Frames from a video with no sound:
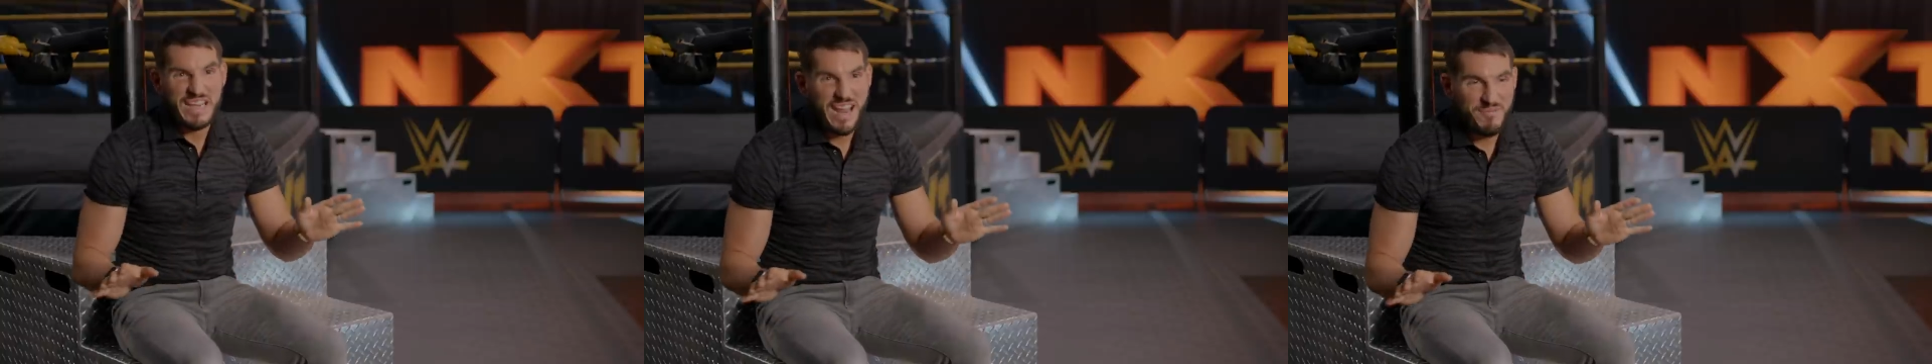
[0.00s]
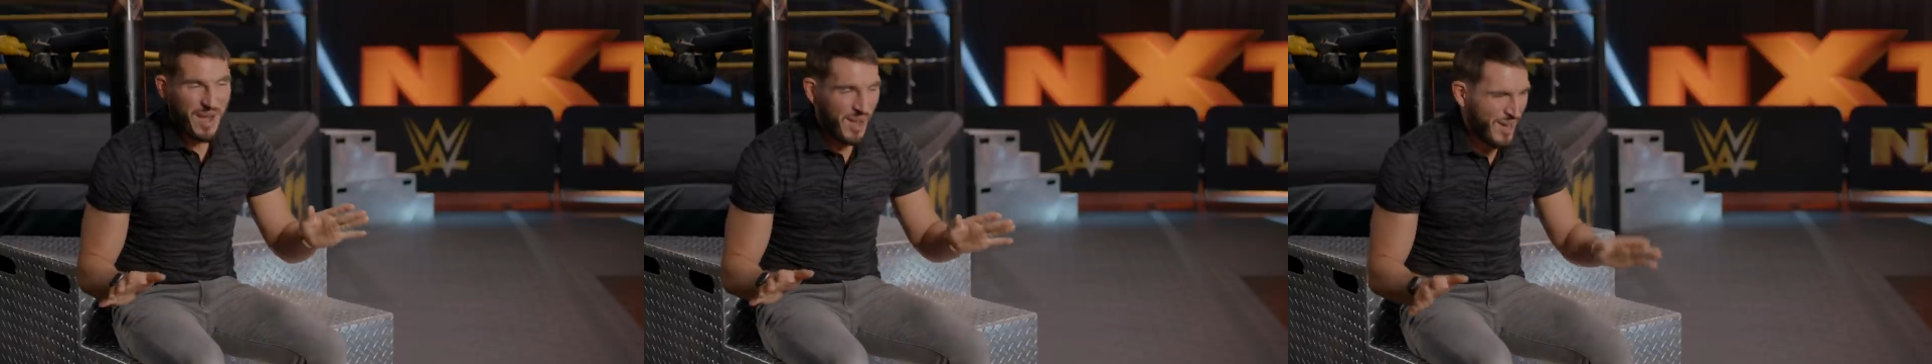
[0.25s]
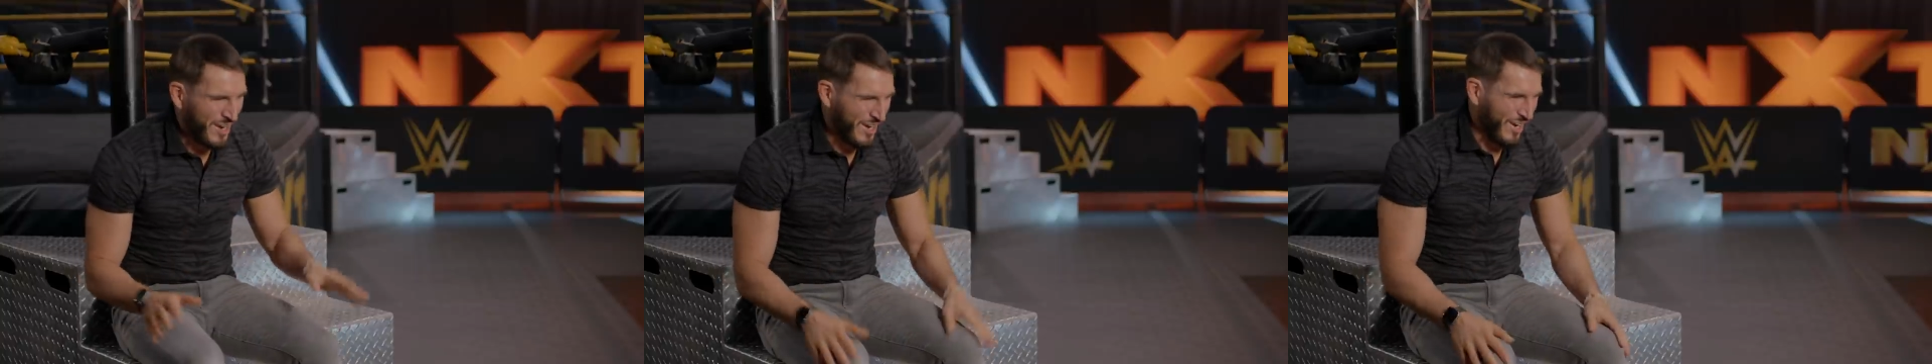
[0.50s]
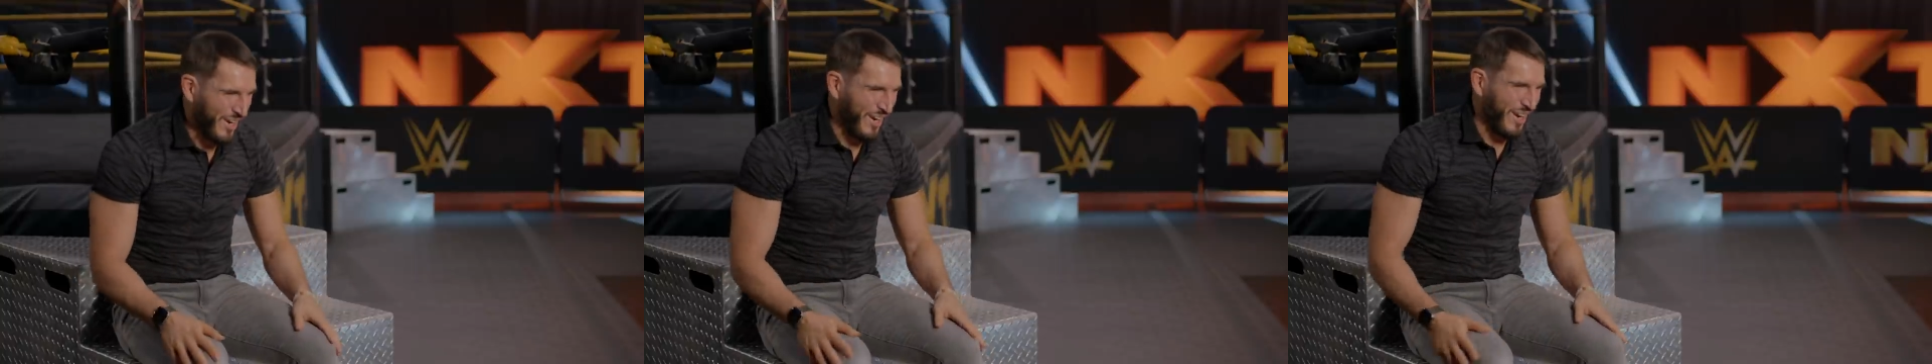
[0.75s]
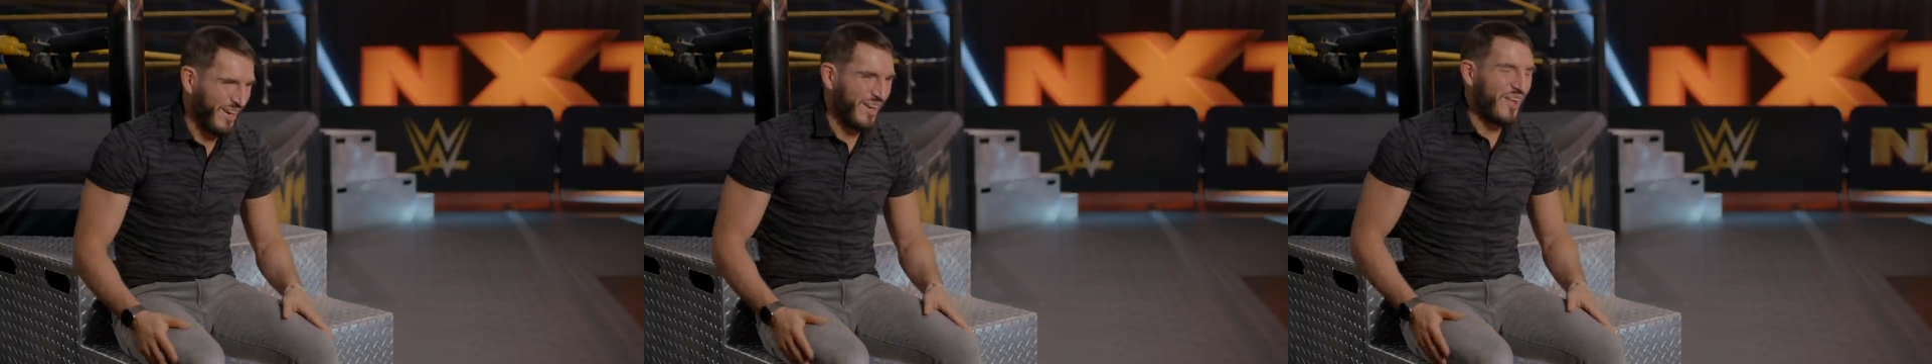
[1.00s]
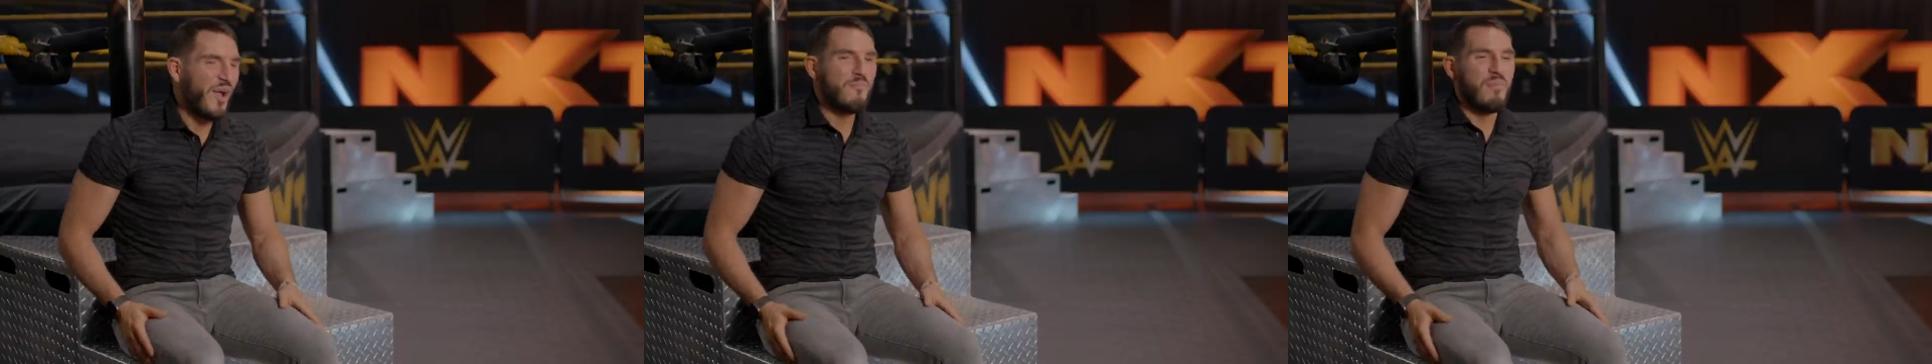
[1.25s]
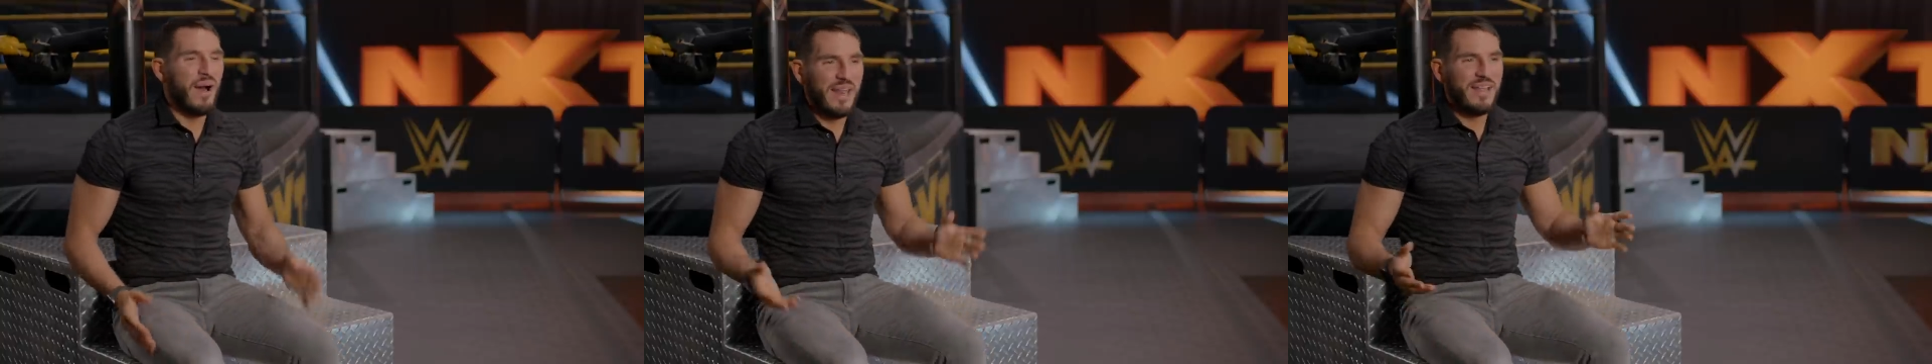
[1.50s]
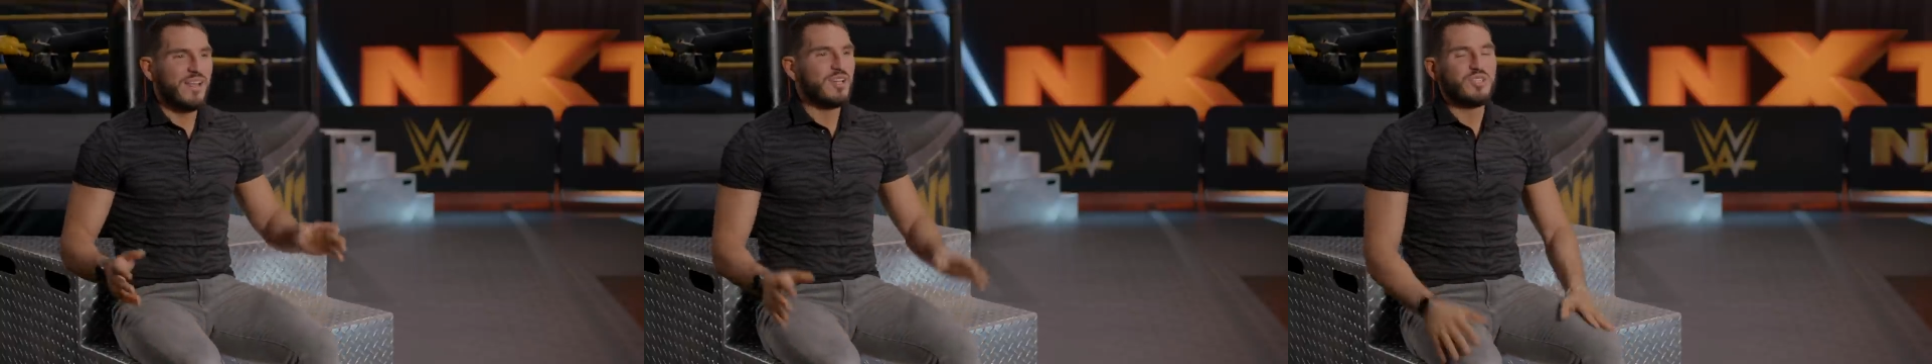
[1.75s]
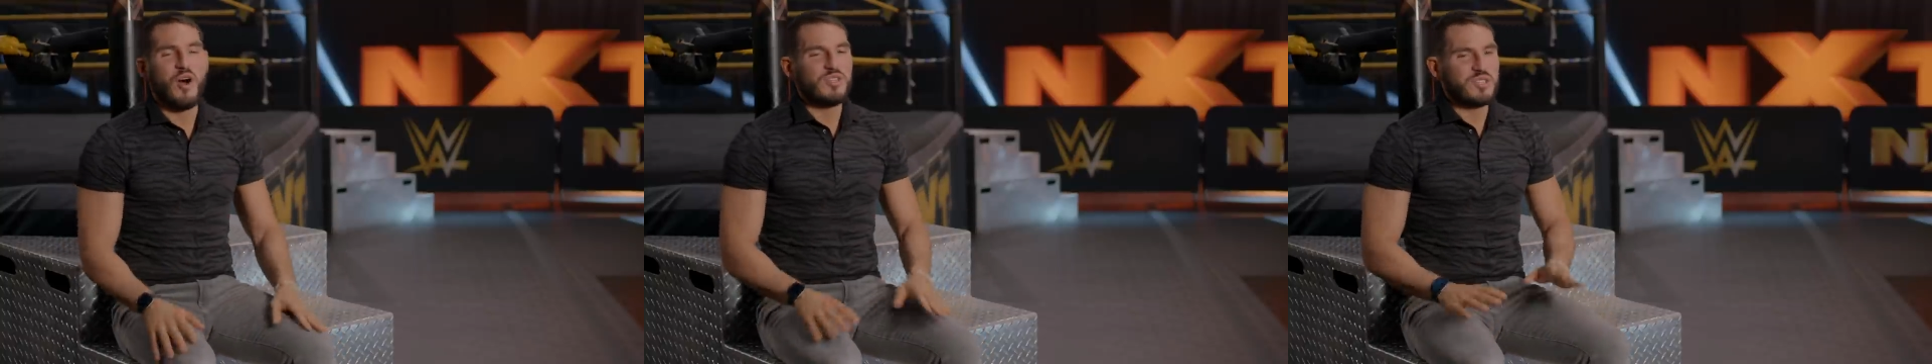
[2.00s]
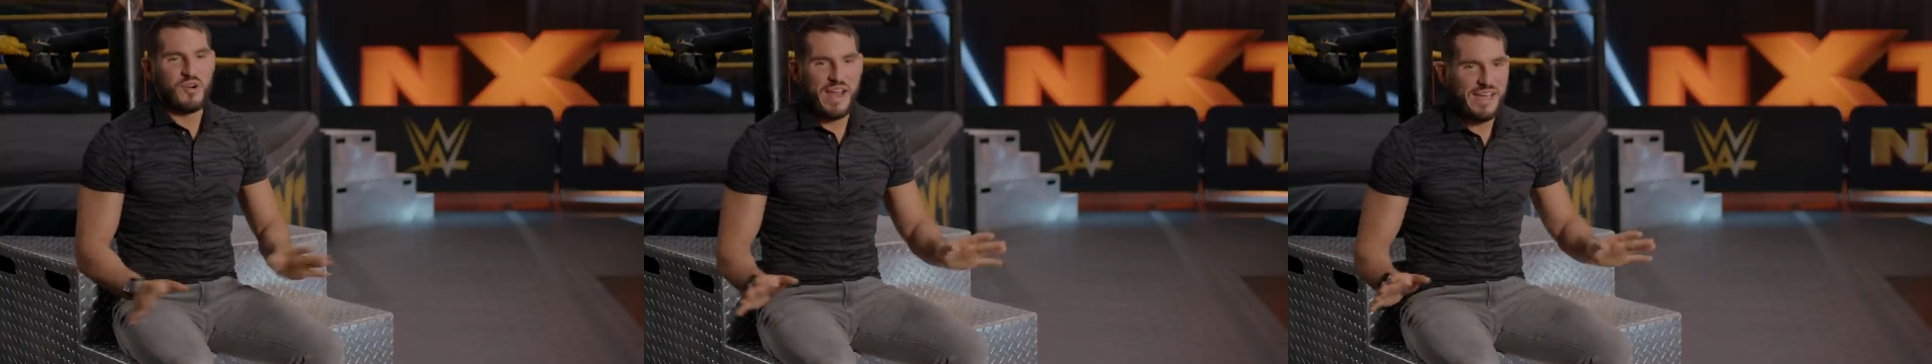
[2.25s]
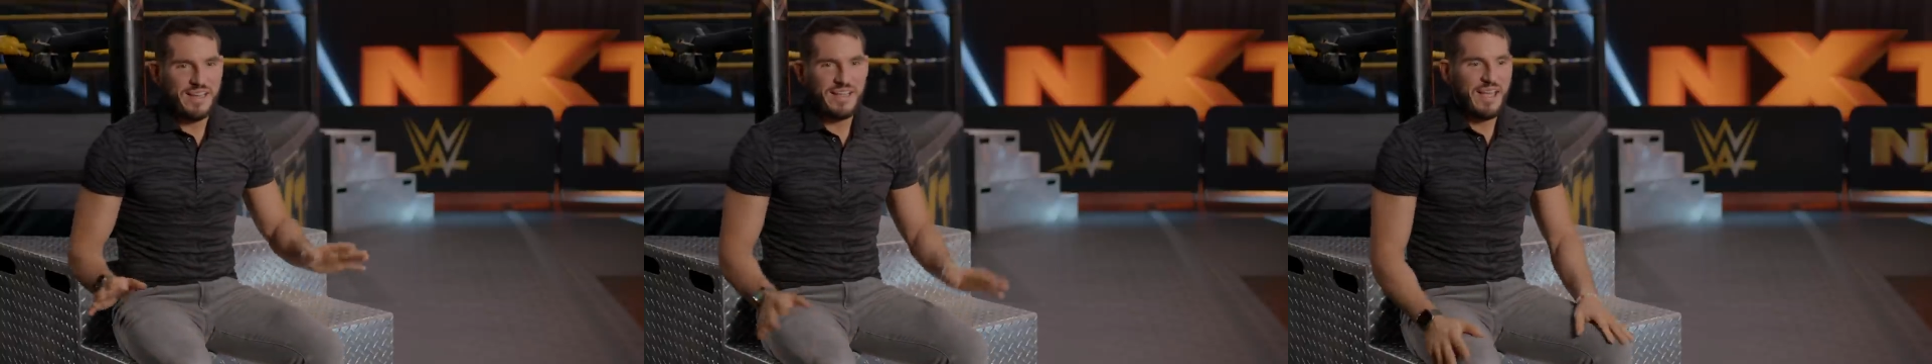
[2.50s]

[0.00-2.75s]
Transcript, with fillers: nightmare. But Shawn's great,